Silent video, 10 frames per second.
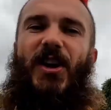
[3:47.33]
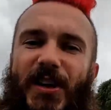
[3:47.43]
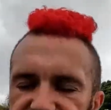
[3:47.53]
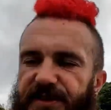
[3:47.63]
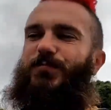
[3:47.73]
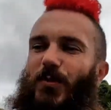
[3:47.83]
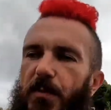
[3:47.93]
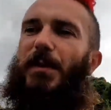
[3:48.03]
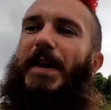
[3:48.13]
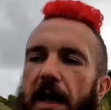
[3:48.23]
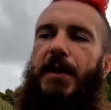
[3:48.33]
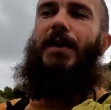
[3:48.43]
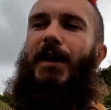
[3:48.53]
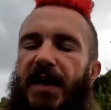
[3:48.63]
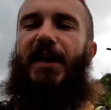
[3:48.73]
science is probably
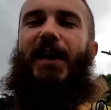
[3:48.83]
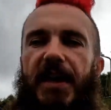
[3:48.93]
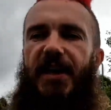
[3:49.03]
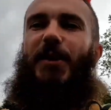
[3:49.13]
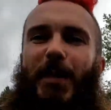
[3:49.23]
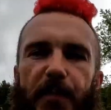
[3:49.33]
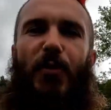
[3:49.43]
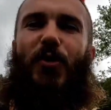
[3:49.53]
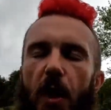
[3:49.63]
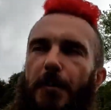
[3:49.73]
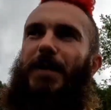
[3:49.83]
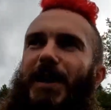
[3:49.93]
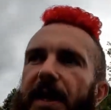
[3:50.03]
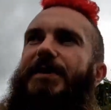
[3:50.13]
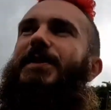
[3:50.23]
a little bit more
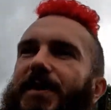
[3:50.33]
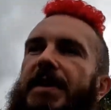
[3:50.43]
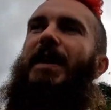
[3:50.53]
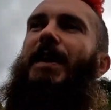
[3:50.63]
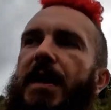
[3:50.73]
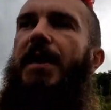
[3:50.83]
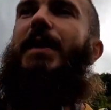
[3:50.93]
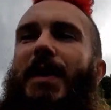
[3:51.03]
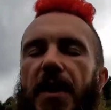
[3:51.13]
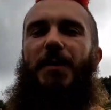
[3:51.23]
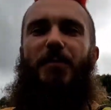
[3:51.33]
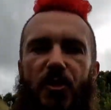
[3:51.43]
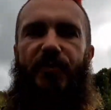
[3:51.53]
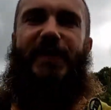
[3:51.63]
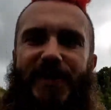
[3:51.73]
complicated and
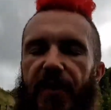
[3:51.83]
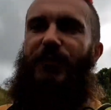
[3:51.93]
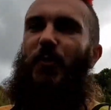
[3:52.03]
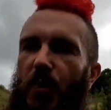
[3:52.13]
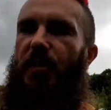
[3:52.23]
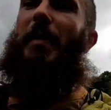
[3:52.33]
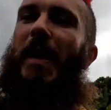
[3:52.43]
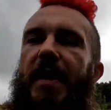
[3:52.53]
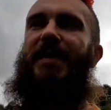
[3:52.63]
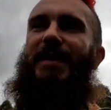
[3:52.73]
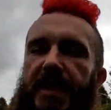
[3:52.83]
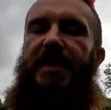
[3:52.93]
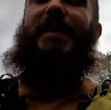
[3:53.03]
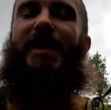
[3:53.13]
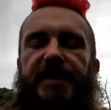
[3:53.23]
more in depth than what I'm
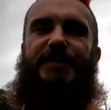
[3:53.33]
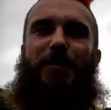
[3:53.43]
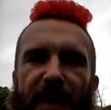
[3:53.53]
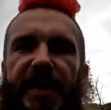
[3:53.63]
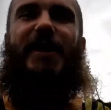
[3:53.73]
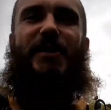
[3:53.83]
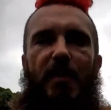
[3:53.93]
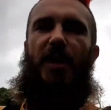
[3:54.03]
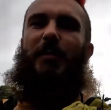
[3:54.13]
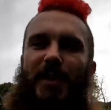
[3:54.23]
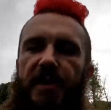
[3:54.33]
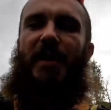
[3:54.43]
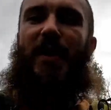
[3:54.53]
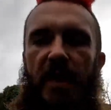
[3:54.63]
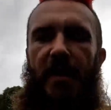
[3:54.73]
explaining at the moment,
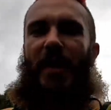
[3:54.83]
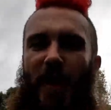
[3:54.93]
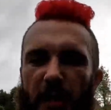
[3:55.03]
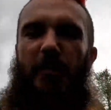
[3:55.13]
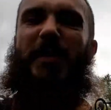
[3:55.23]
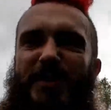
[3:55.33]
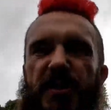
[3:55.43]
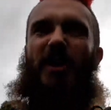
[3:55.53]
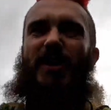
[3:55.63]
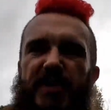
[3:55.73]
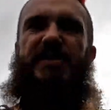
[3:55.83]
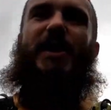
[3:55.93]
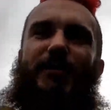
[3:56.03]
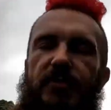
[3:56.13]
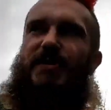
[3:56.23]
but it's kind of the
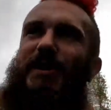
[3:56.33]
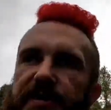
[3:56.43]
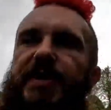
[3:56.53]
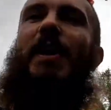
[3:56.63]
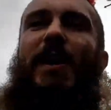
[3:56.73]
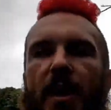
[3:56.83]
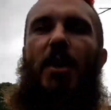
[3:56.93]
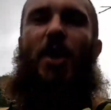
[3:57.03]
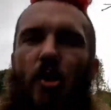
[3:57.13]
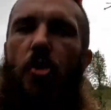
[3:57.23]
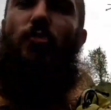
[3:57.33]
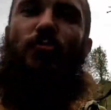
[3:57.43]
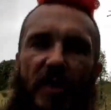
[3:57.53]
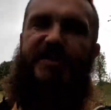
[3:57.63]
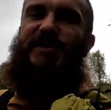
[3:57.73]
general gist.
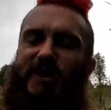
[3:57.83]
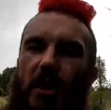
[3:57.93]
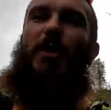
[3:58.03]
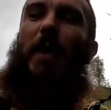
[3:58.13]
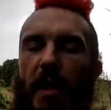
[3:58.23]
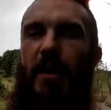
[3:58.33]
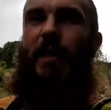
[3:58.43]
Run slow,